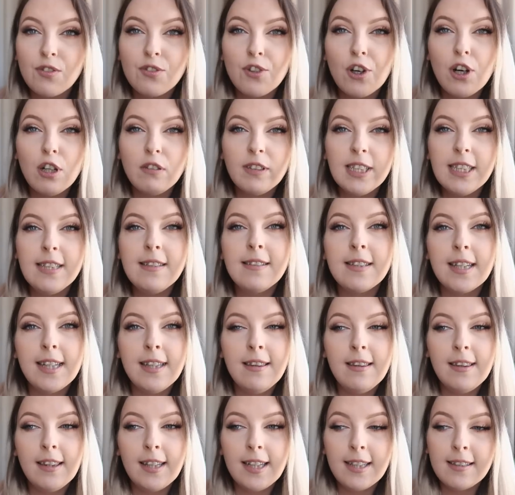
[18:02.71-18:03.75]
stories
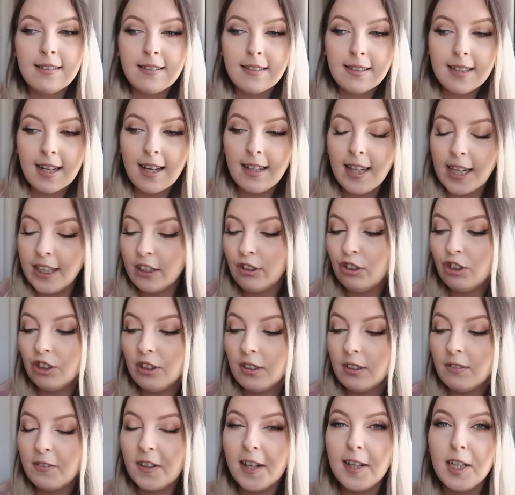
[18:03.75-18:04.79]
in this
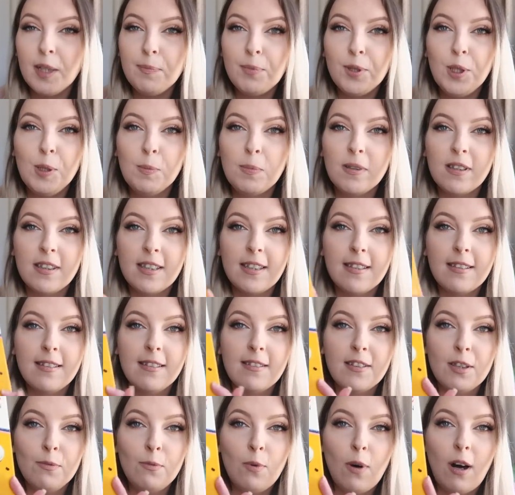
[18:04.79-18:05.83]
collection available, but this
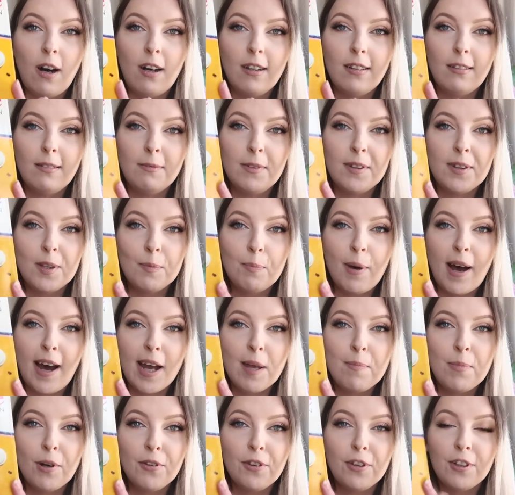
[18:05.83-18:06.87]
is the one with the
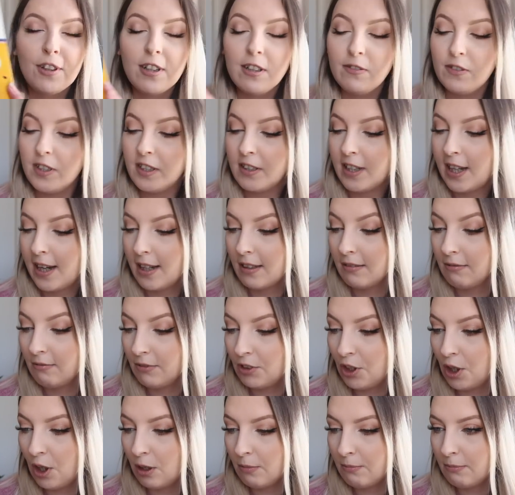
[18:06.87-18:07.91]
pipe on the cover
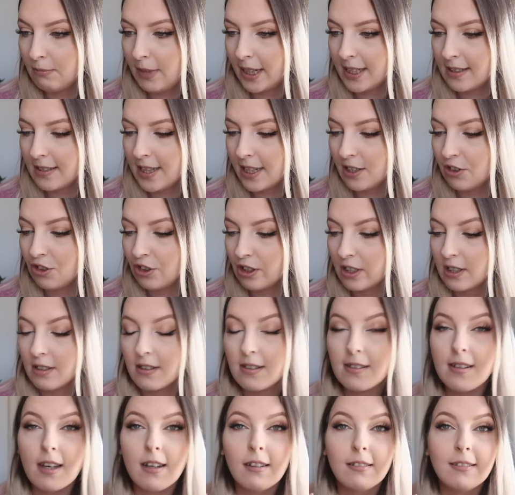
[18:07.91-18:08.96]
that got my attention,
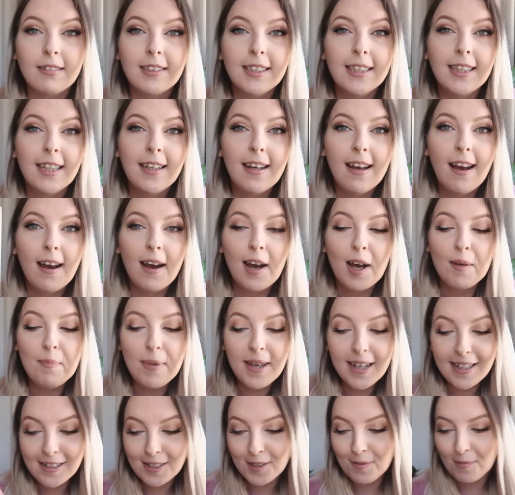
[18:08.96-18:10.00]
so I
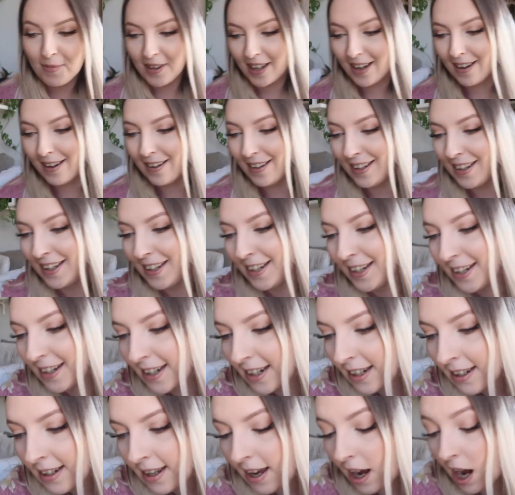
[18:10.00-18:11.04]
picked up that
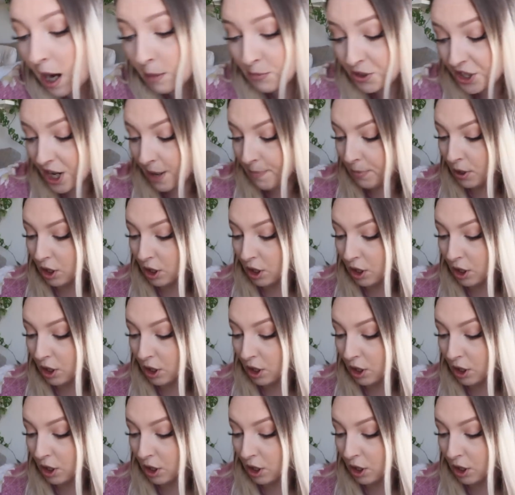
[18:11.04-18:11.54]
in Armchair